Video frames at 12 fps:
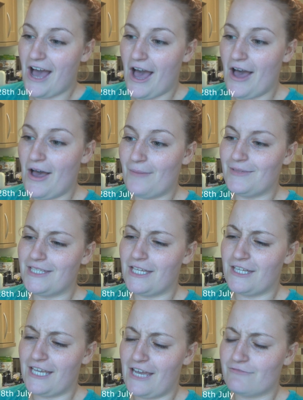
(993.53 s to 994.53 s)
and
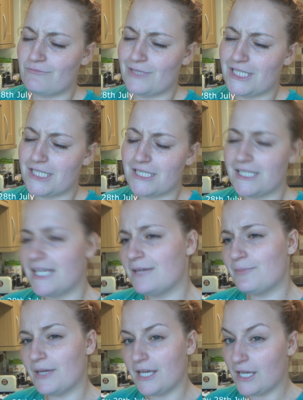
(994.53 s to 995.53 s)
that they haven't been
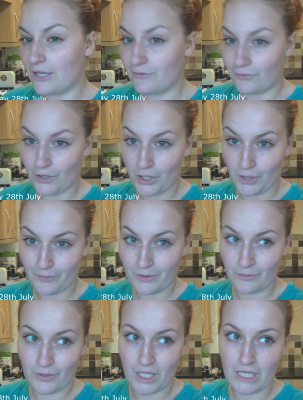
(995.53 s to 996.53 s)
sleeping for a couple
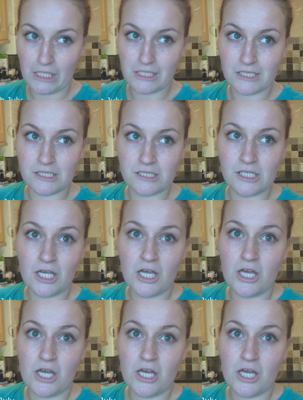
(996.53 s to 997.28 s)
of weeks,